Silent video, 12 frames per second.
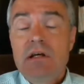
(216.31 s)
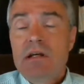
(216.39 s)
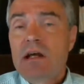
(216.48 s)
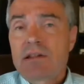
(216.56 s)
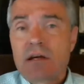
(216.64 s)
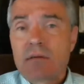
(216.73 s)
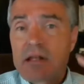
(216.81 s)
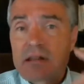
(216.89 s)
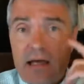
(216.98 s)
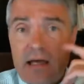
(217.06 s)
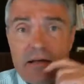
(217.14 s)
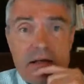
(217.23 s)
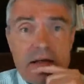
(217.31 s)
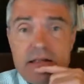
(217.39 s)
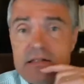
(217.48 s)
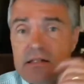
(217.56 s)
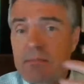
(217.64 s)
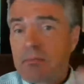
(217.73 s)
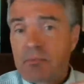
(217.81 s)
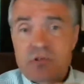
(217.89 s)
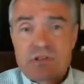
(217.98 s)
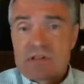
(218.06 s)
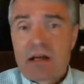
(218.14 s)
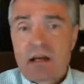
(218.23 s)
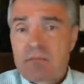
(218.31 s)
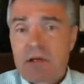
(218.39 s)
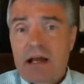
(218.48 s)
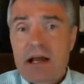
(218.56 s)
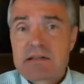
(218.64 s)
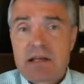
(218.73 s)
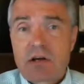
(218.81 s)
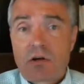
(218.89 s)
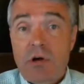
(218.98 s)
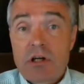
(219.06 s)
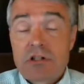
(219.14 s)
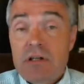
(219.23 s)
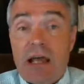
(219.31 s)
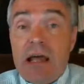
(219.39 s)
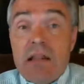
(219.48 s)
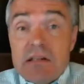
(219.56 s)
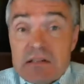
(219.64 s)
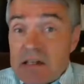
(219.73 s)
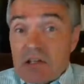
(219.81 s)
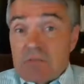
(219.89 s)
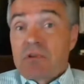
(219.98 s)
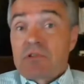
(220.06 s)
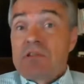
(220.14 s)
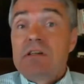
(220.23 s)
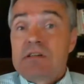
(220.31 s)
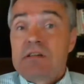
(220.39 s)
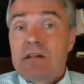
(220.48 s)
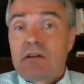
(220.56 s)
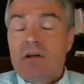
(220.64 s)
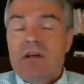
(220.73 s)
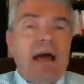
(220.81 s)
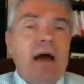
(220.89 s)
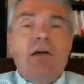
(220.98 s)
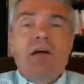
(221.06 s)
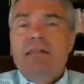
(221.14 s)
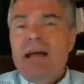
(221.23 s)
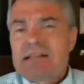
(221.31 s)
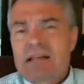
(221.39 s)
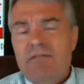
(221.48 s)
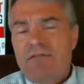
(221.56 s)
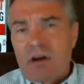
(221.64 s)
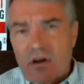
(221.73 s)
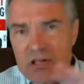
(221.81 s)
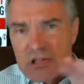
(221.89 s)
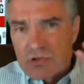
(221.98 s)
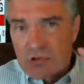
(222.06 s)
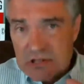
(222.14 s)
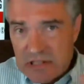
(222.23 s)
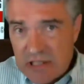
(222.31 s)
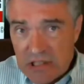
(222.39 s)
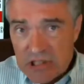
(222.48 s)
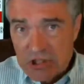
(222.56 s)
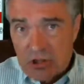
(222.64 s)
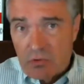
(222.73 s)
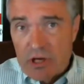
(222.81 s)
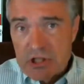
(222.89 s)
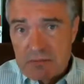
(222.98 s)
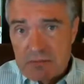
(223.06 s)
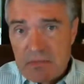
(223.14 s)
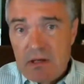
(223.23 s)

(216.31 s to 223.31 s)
now think about that the typical person is not going to be able to answer that question and the salesperson isn't either now that's a very strategic question